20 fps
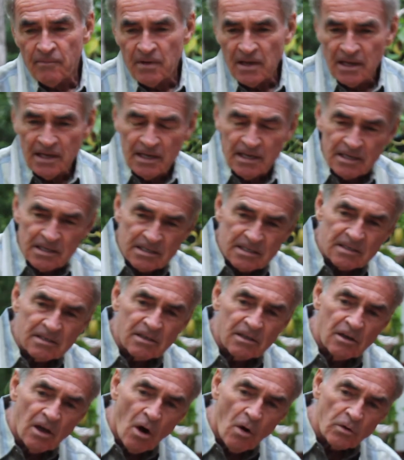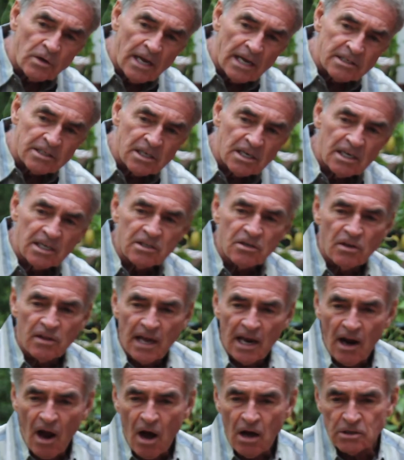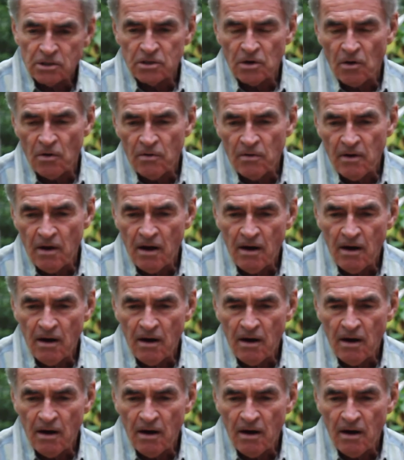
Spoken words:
is low density, so that also